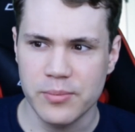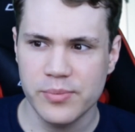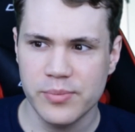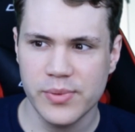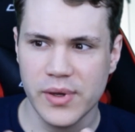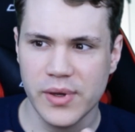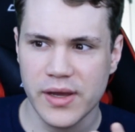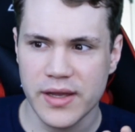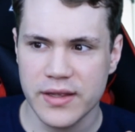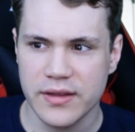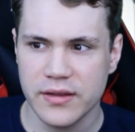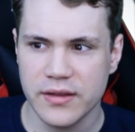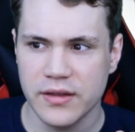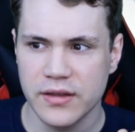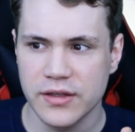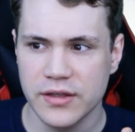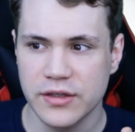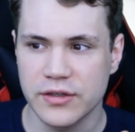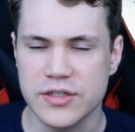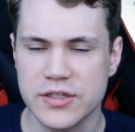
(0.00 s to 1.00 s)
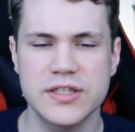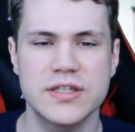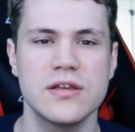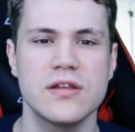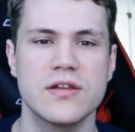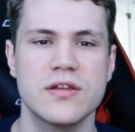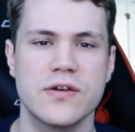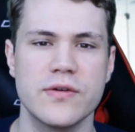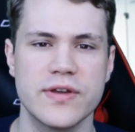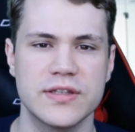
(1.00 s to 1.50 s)
but you're
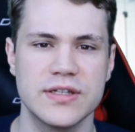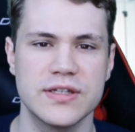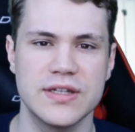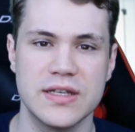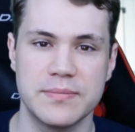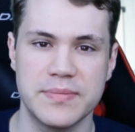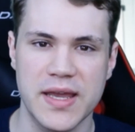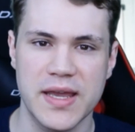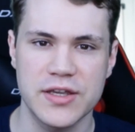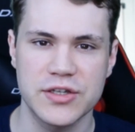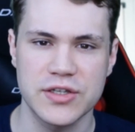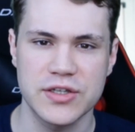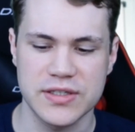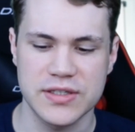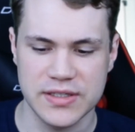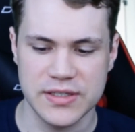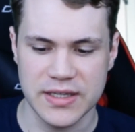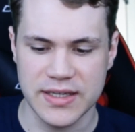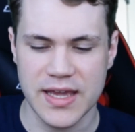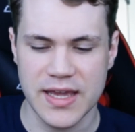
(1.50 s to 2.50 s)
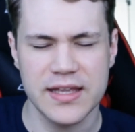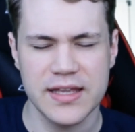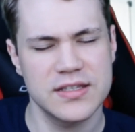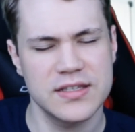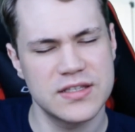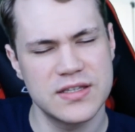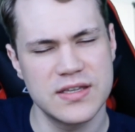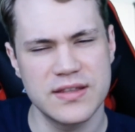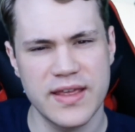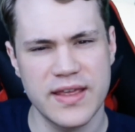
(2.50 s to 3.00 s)
still going to need patience to get
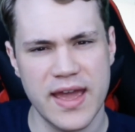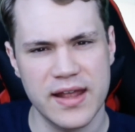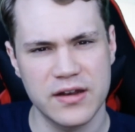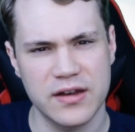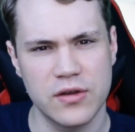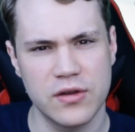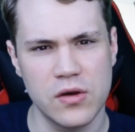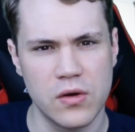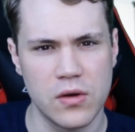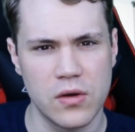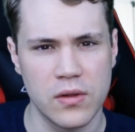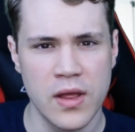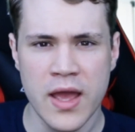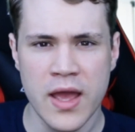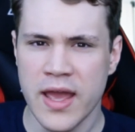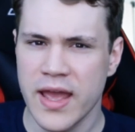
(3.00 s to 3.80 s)
to that goal.